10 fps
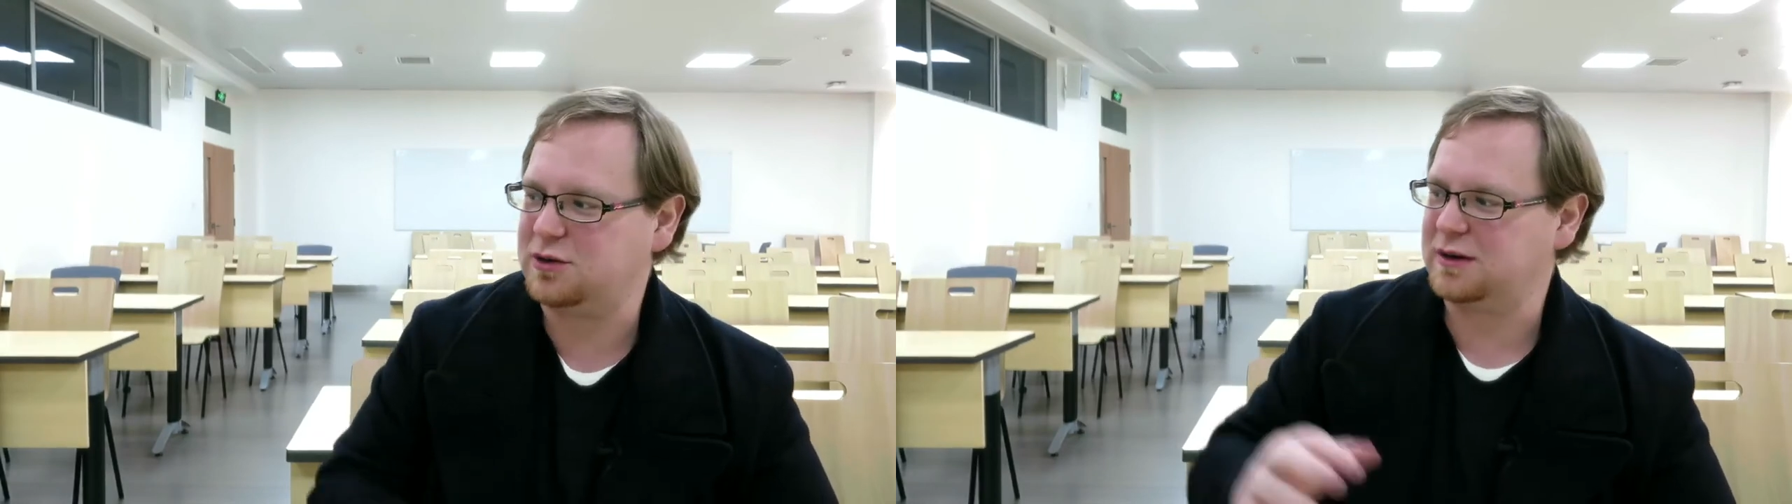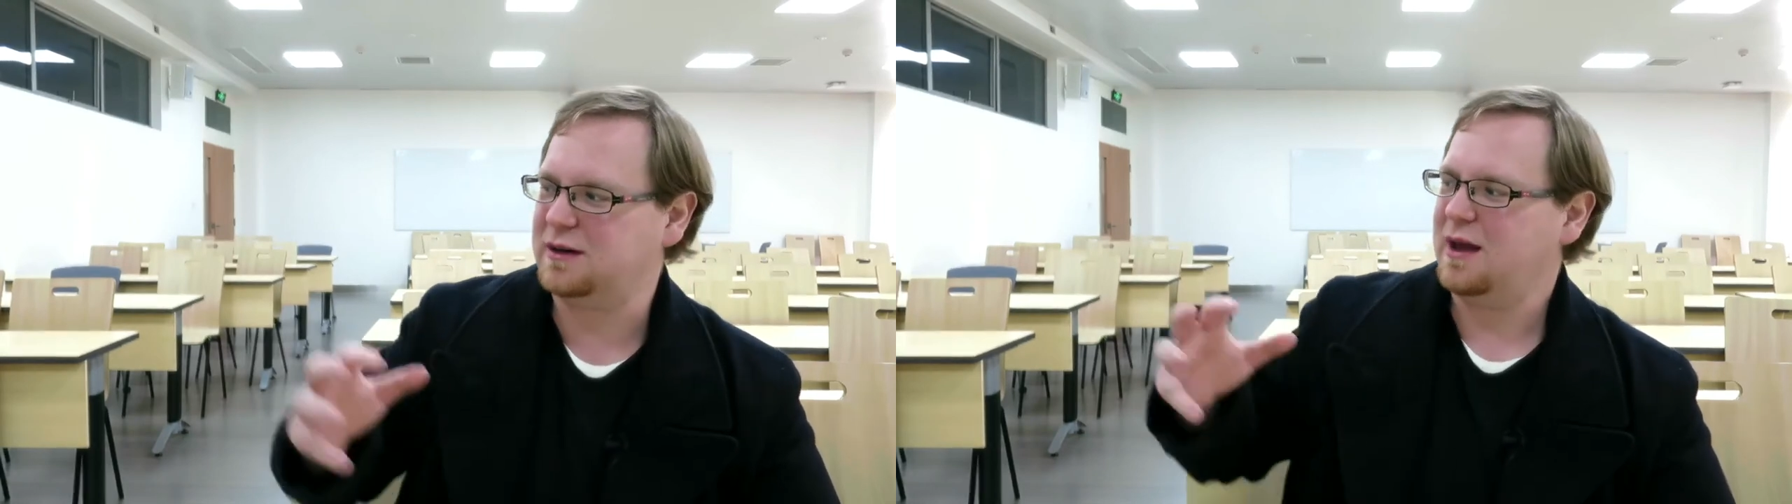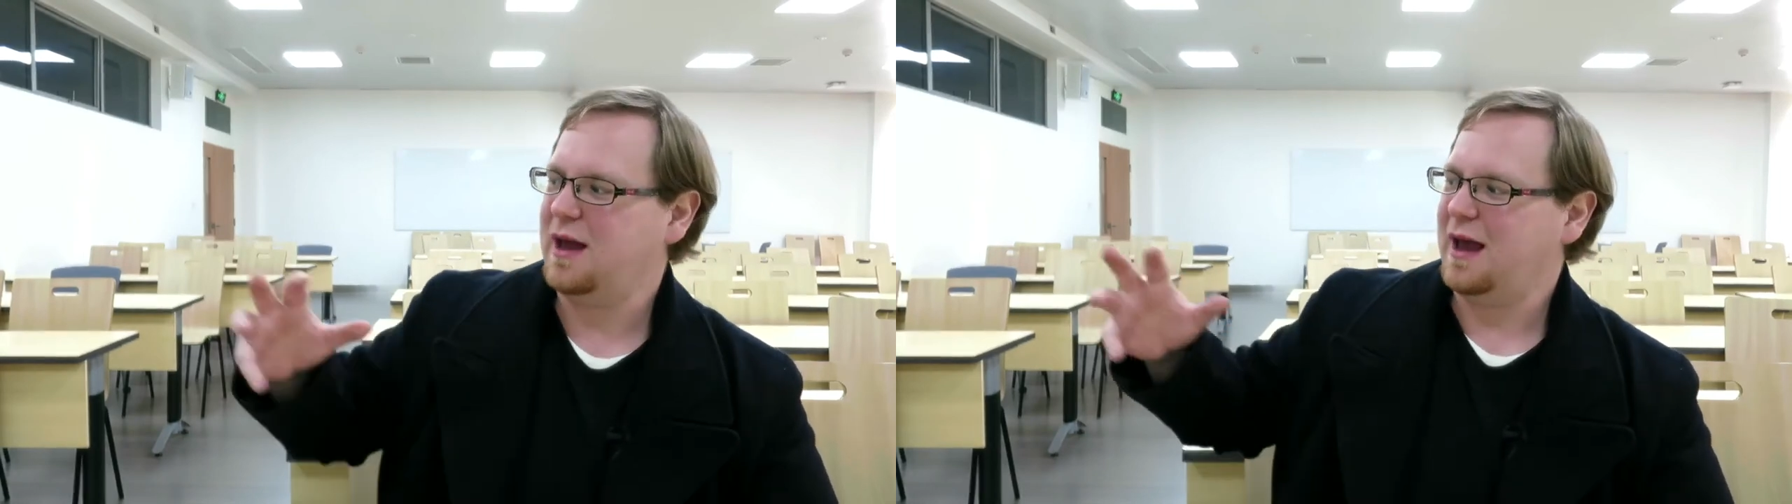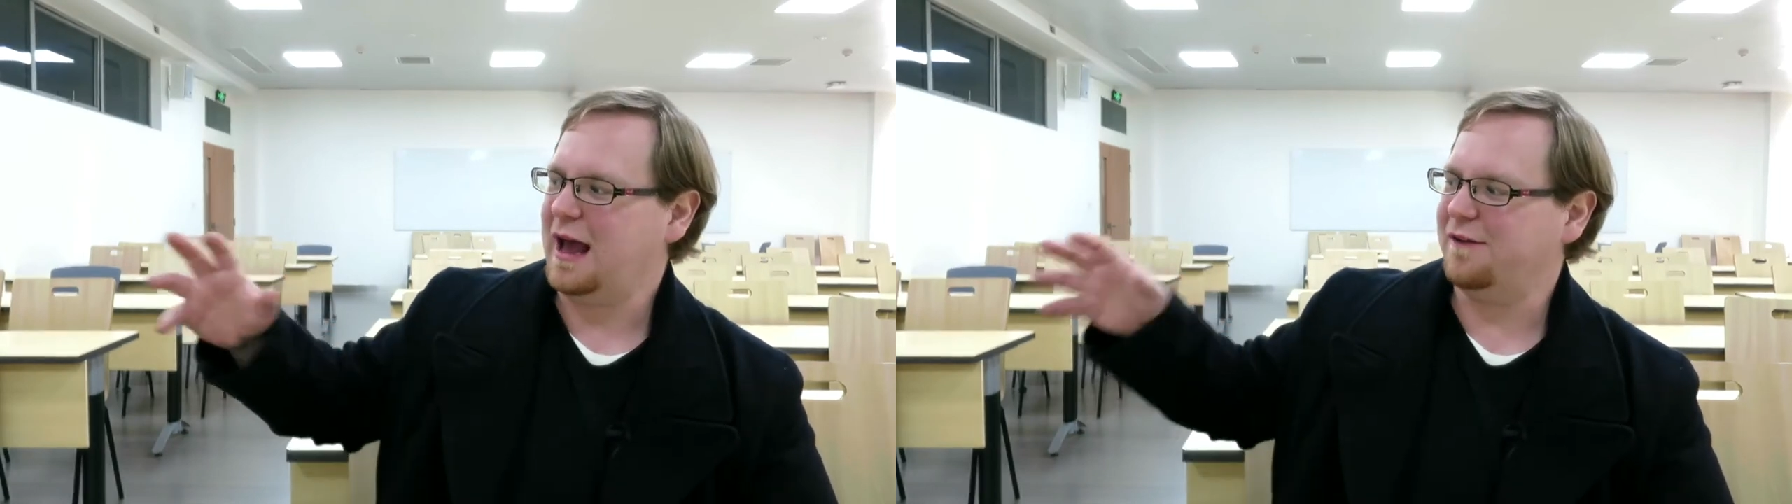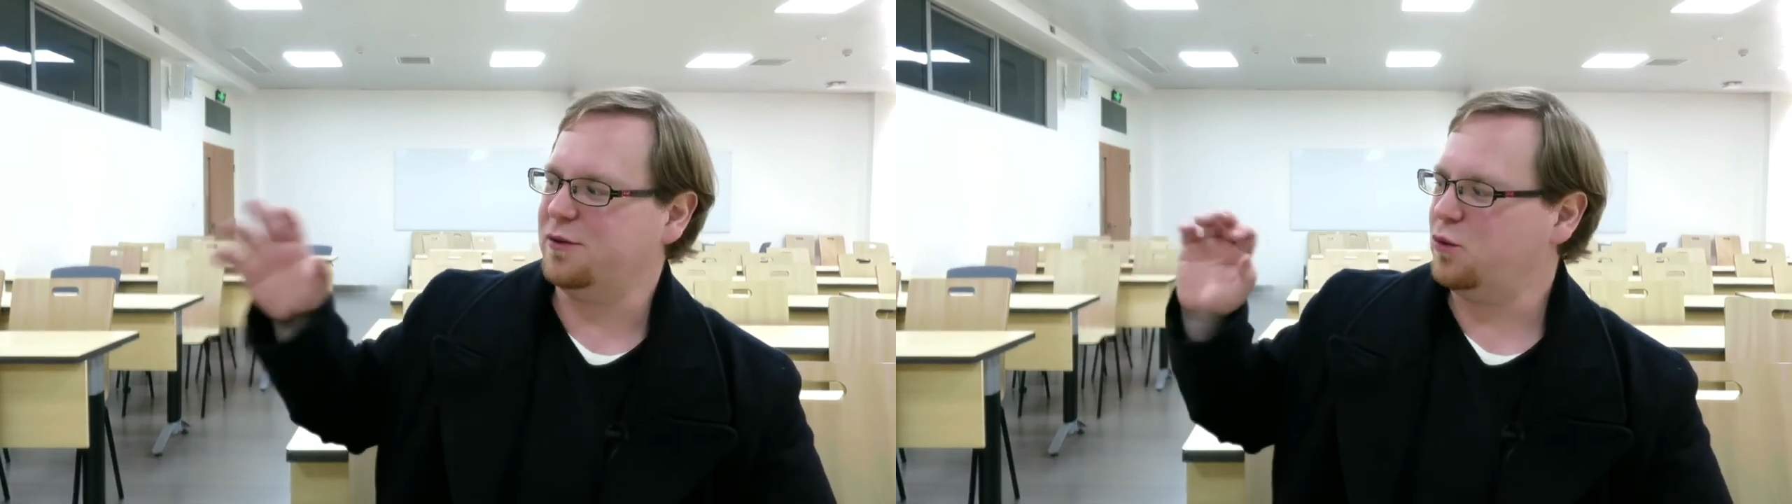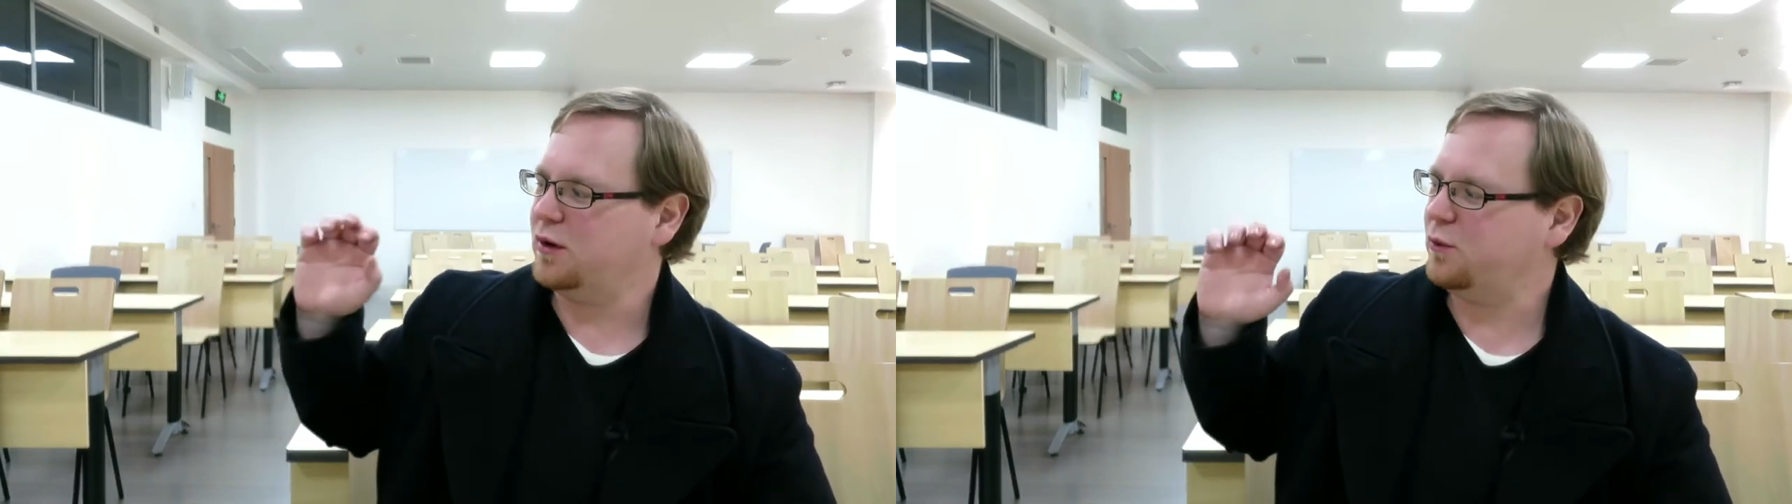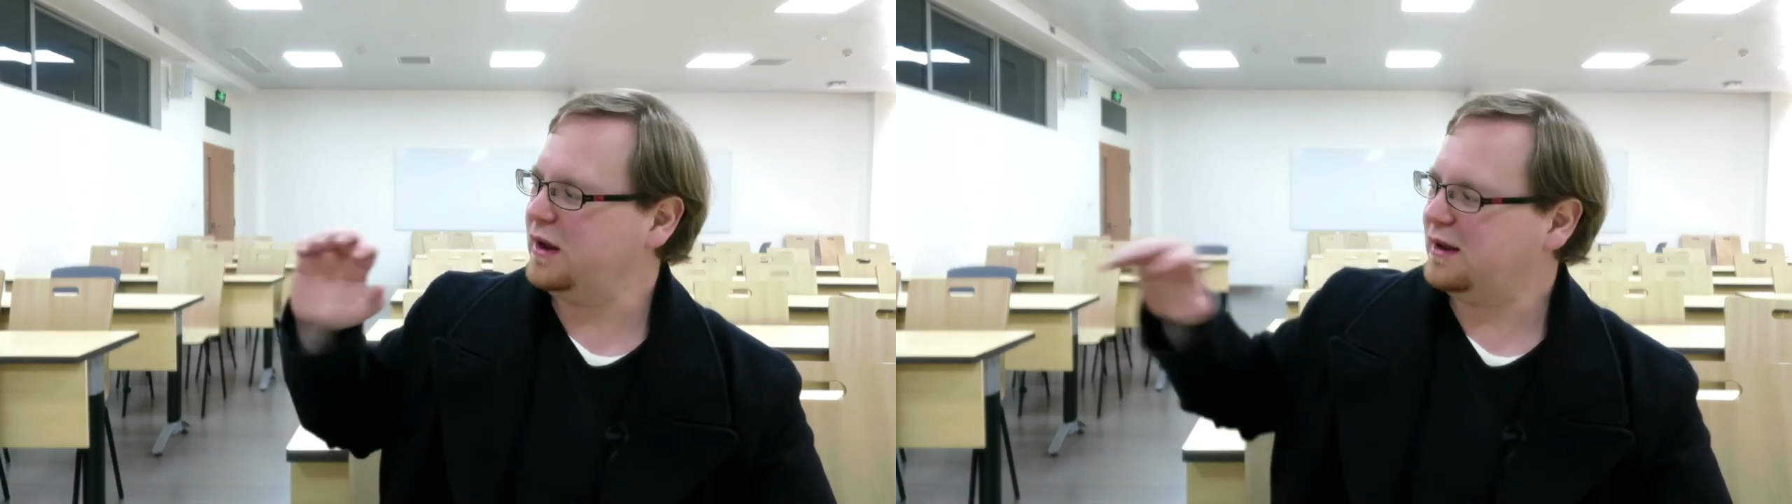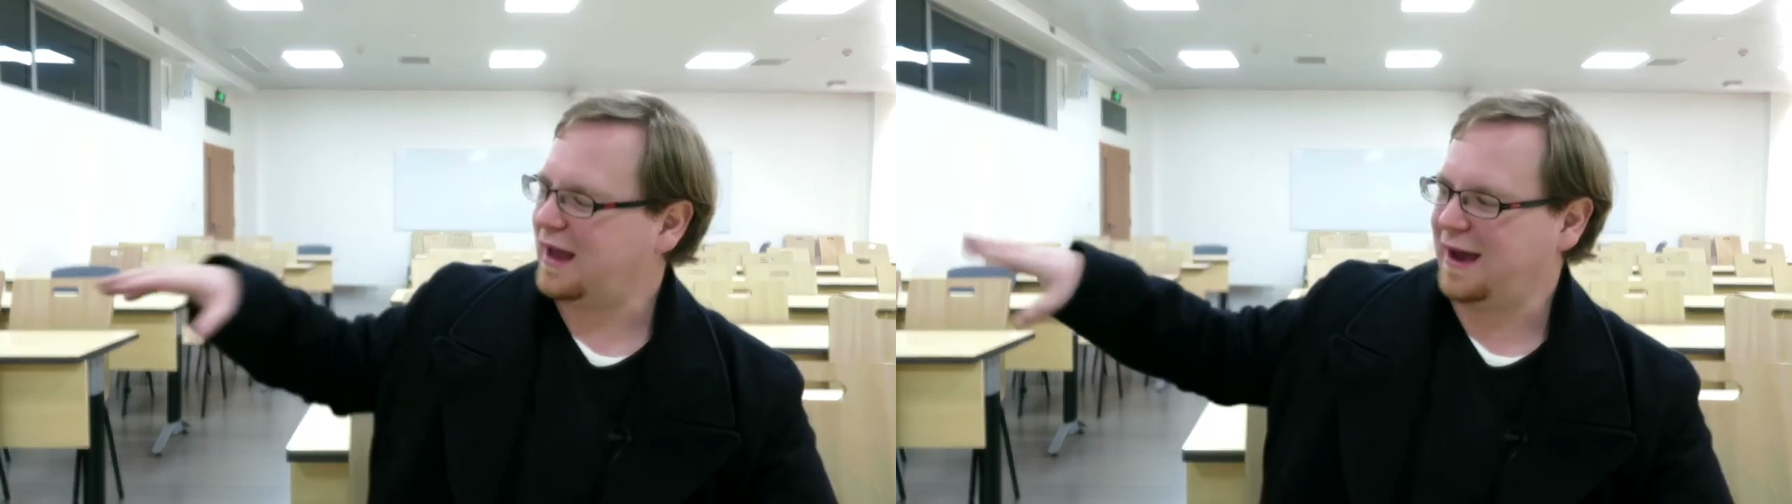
You can have them one week